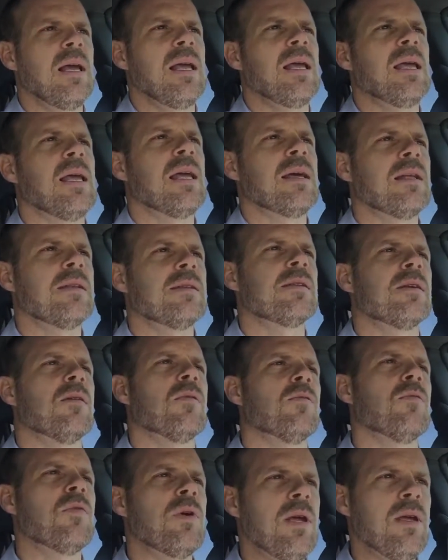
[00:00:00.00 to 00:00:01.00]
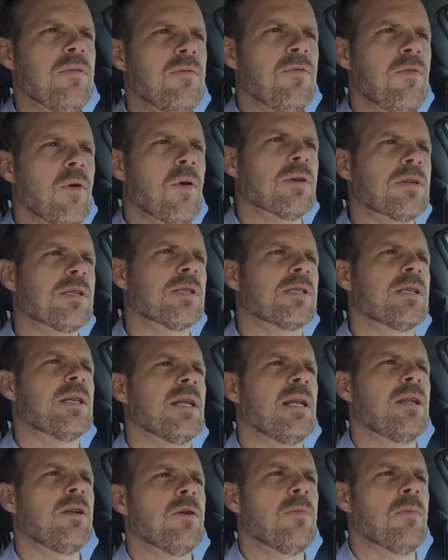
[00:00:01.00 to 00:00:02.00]
it reinforces it
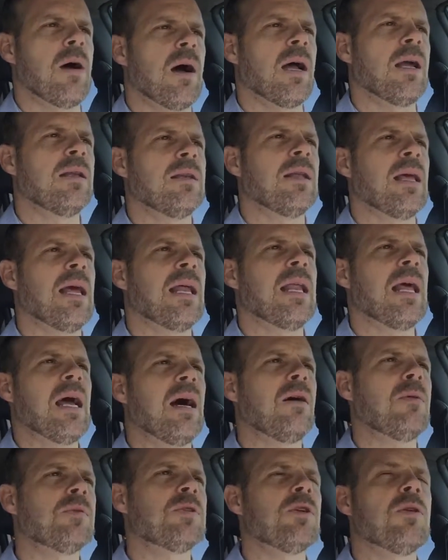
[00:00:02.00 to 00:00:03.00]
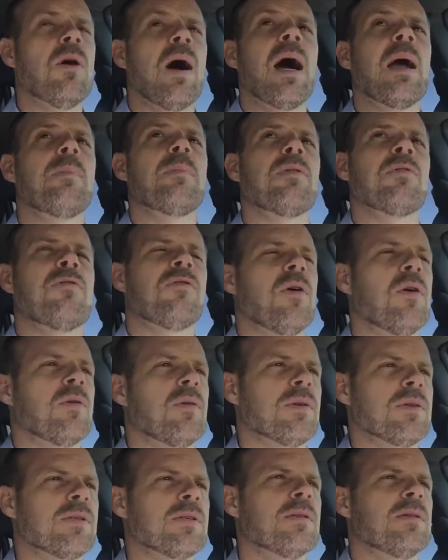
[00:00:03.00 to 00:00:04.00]
in your mind and it helps you
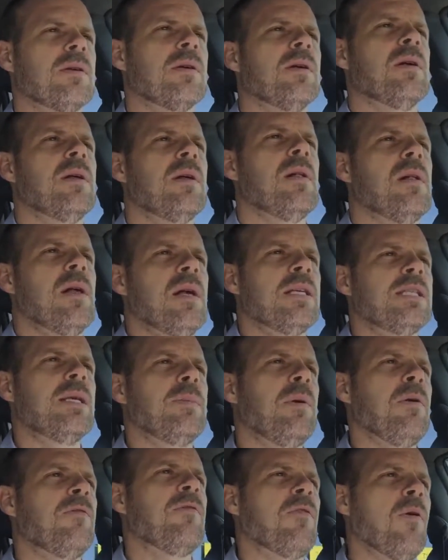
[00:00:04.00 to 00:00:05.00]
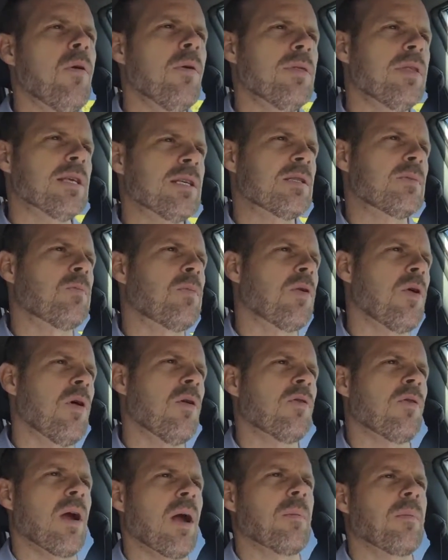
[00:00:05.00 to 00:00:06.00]
hyper-focus. See, before this
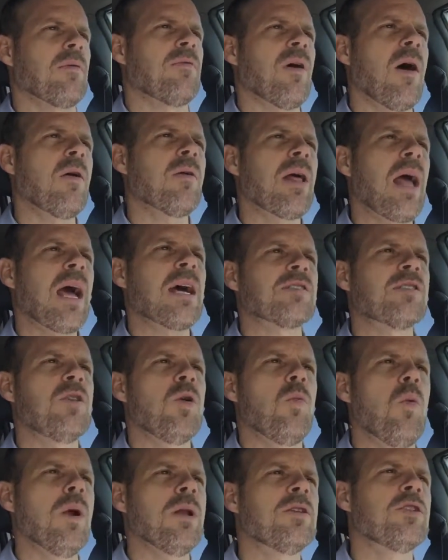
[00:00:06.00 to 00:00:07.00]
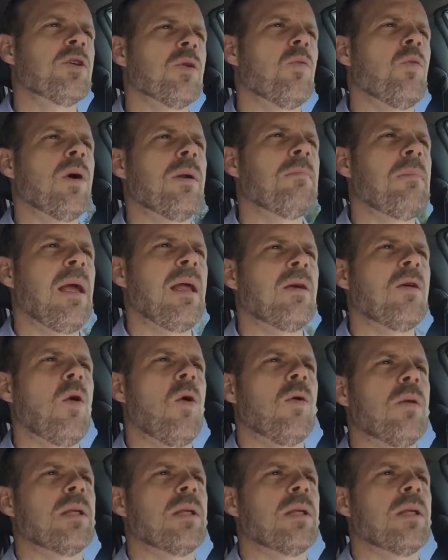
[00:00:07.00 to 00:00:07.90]
program, if I were to ask you, what is your one main goal